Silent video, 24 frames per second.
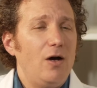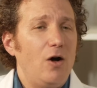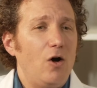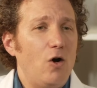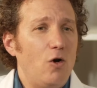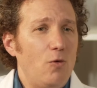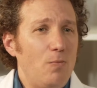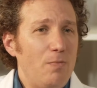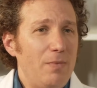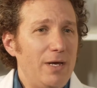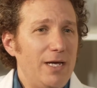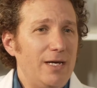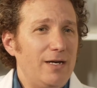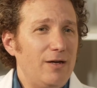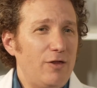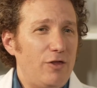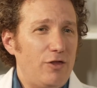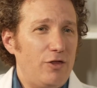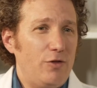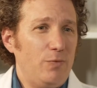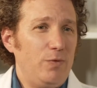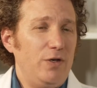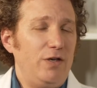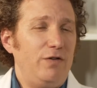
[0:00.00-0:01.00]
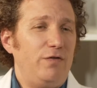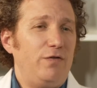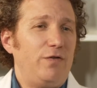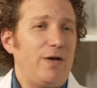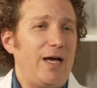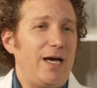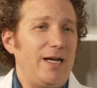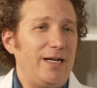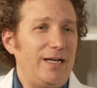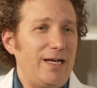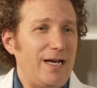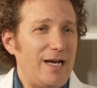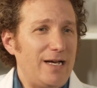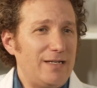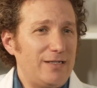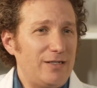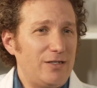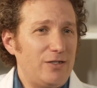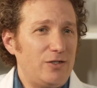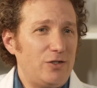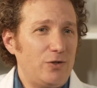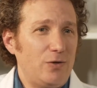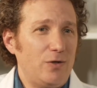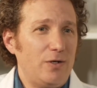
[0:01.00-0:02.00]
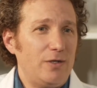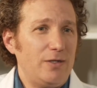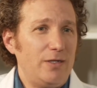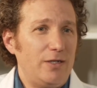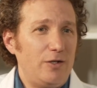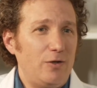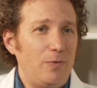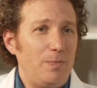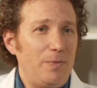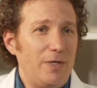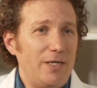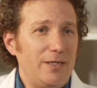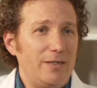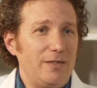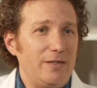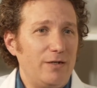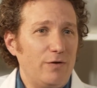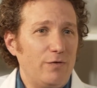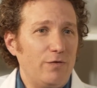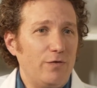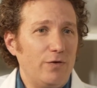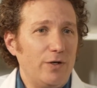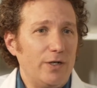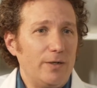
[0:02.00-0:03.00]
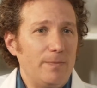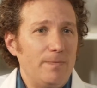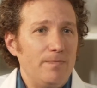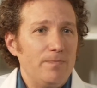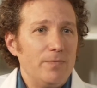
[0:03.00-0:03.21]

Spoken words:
Omega-3 fatty acids are a little bit different.